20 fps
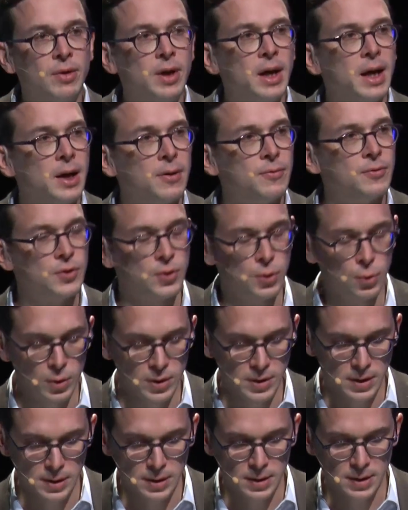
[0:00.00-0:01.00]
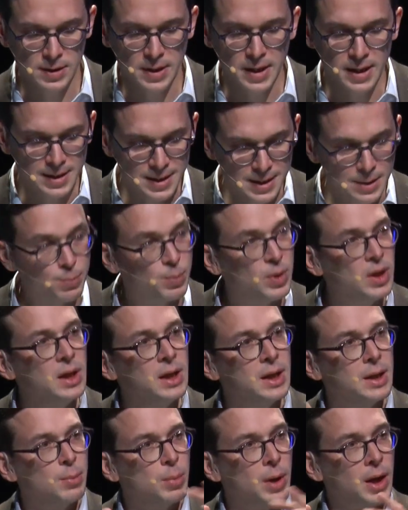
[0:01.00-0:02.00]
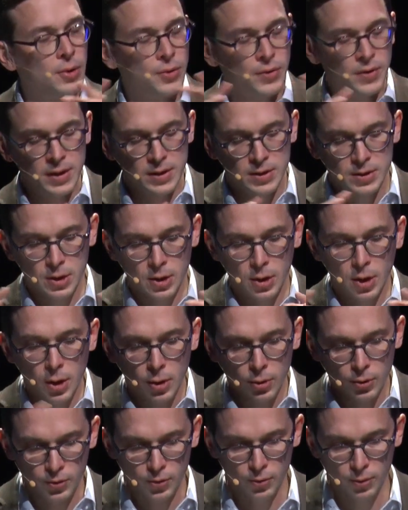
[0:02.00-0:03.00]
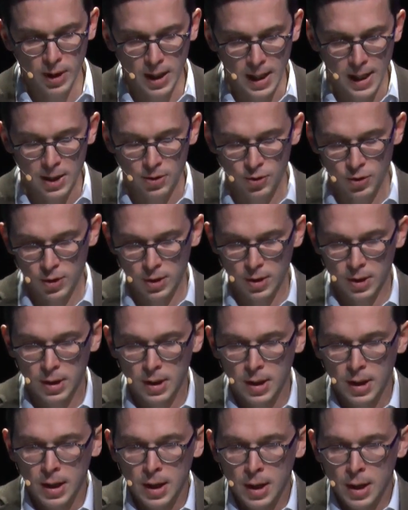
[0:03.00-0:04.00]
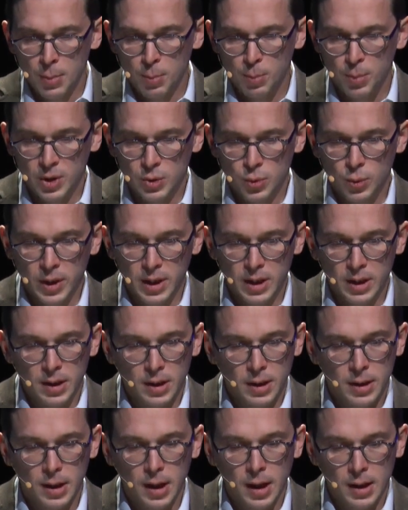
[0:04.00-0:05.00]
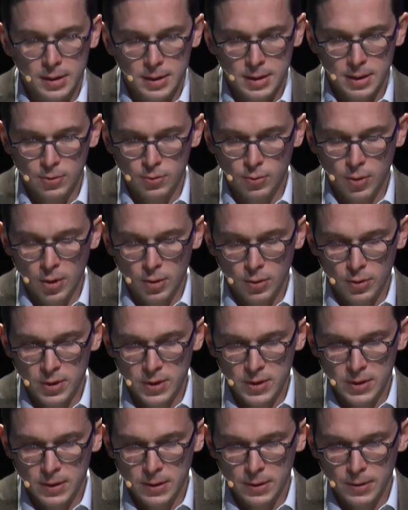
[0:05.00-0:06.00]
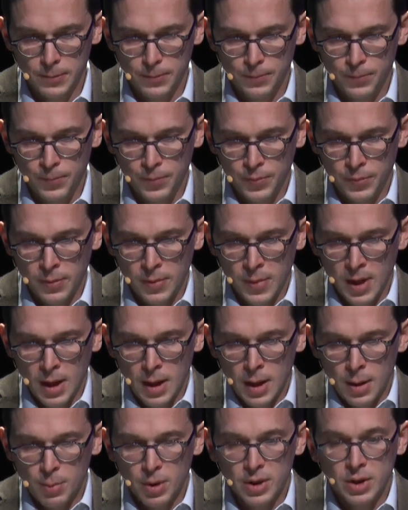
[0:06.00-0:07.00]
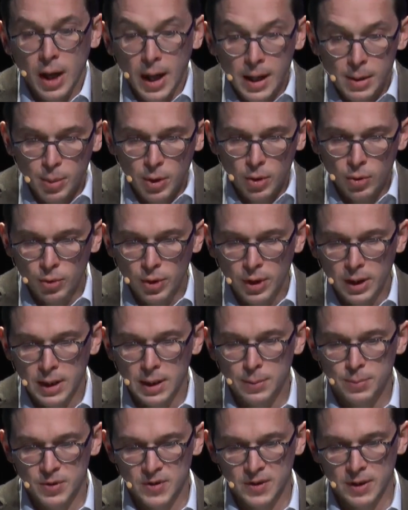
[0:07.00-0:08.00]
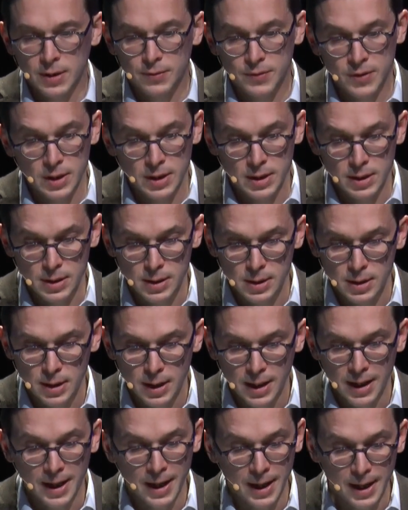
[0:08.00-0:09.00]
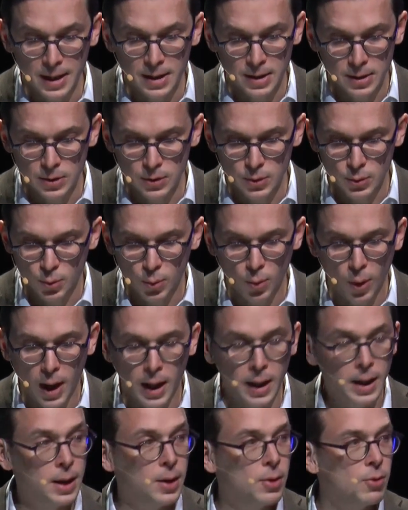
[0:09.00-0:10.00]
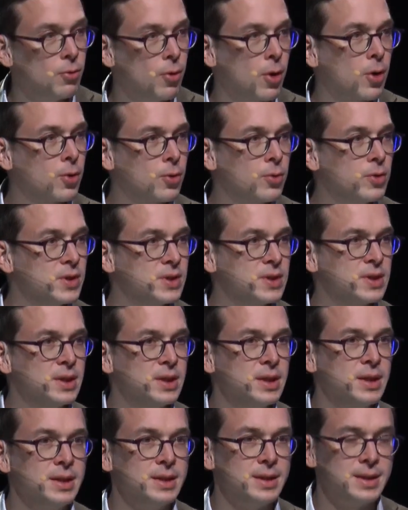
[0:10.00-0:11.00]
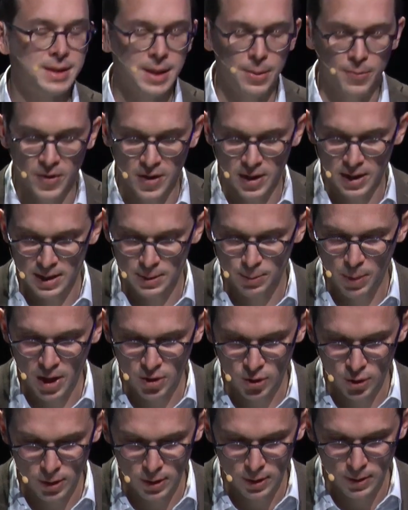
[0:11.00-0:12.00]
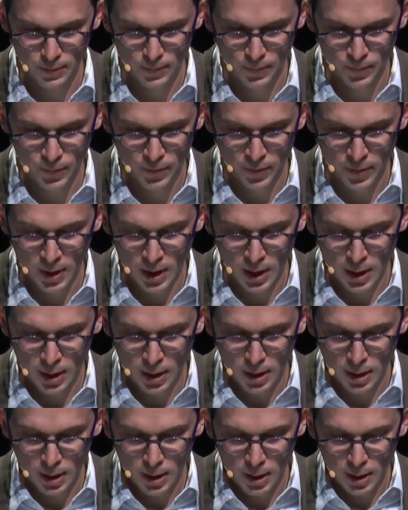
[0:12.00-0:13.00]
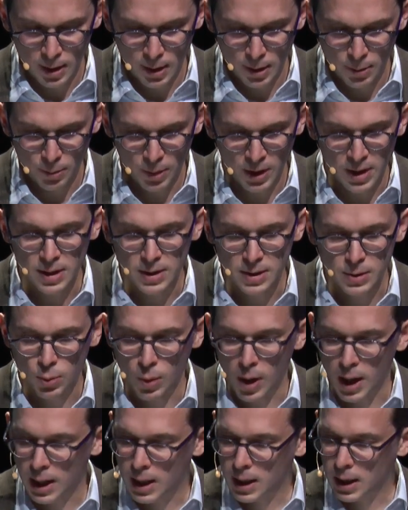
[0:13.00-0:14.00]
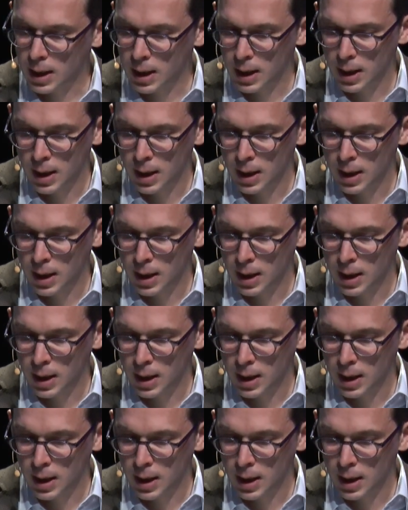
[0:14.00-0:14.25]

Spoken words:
have sources that speak about this close relation between glass and rock crystal. But al-Biruni gives us a hint why rock crystal is something special. Because while